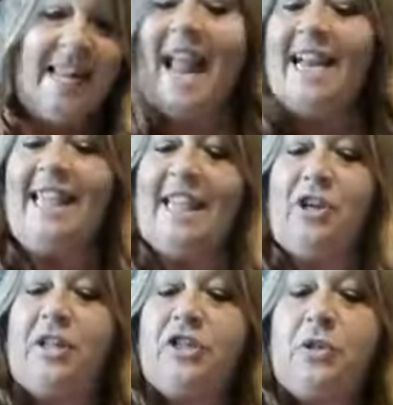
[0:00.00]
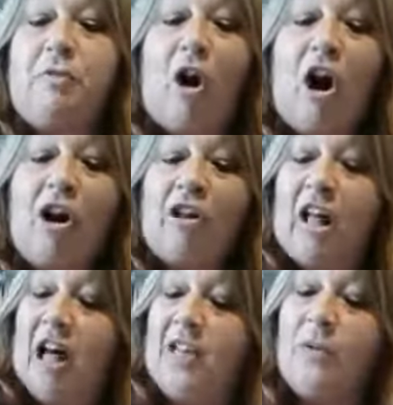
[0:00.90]
anything. You can do them all
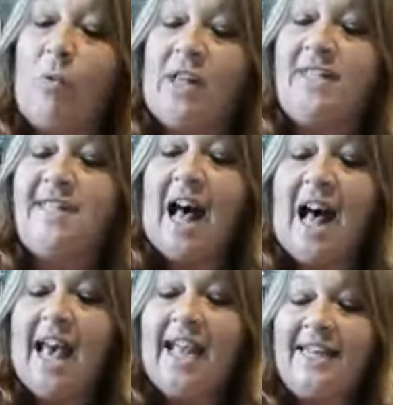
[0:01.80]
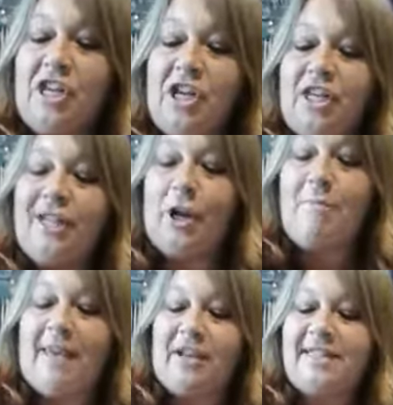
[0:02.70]
on one side, you know,
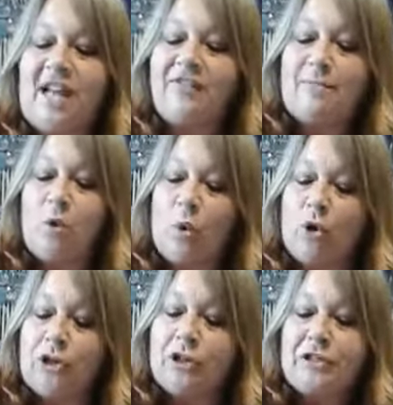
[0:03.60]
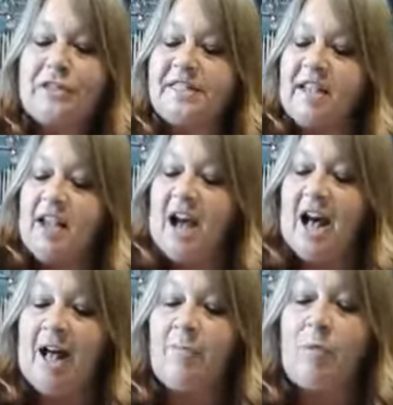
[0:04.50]
make yourself some corners,
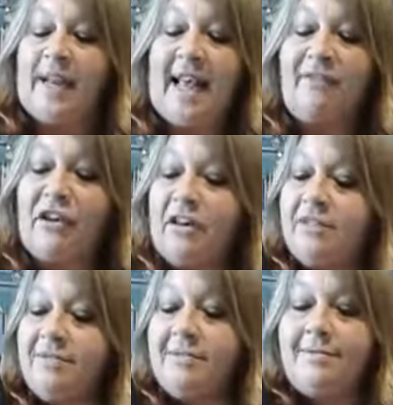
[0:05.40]
um, whatever